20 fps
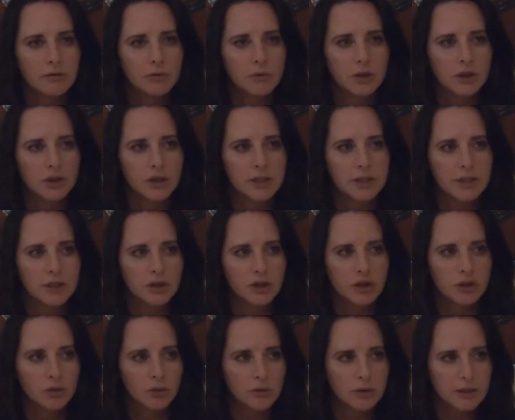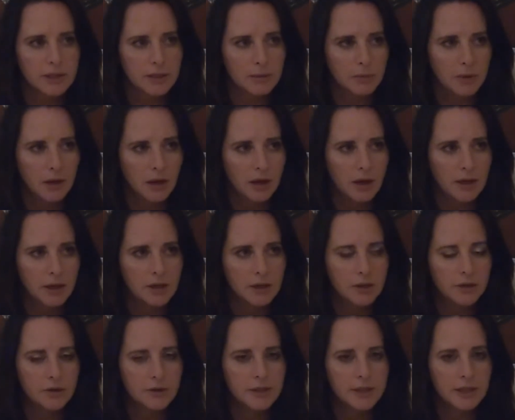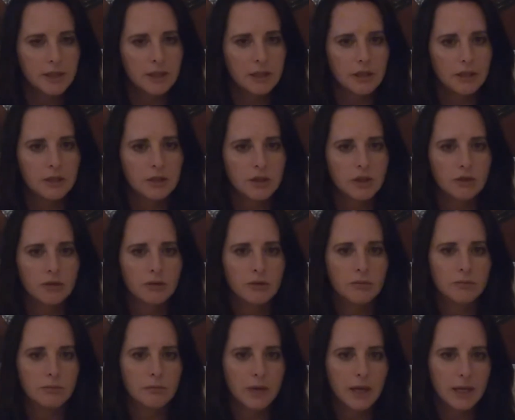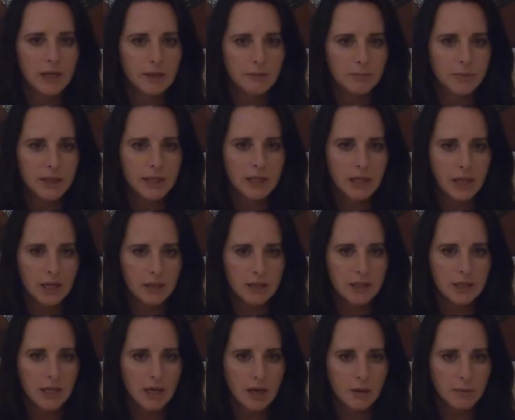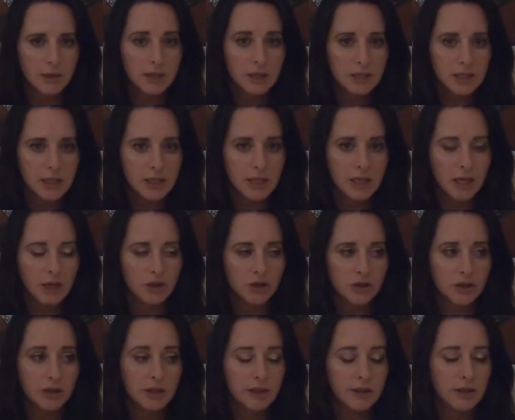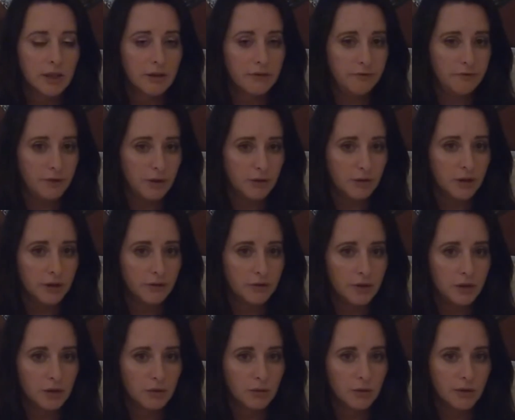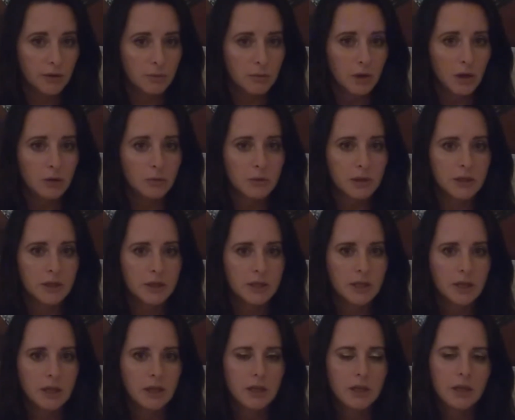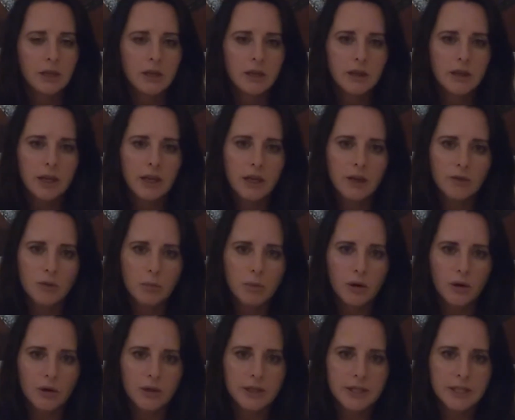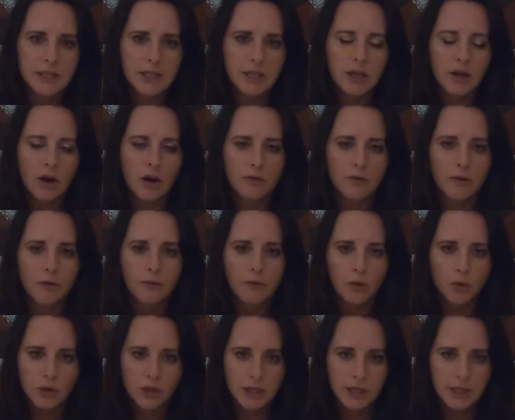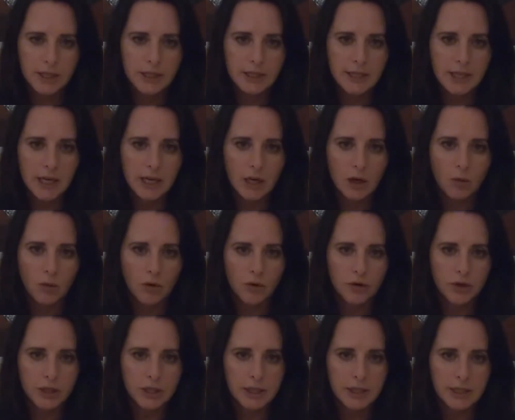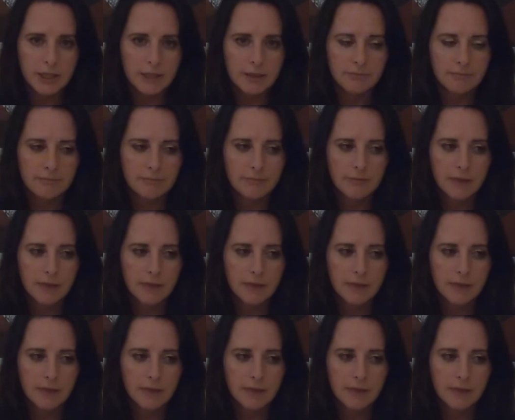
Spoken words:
which is in short supply in New Zealand, who may be allowed to come into the country, and they're very few at the moment, they have a policy of a 14-day quarantine.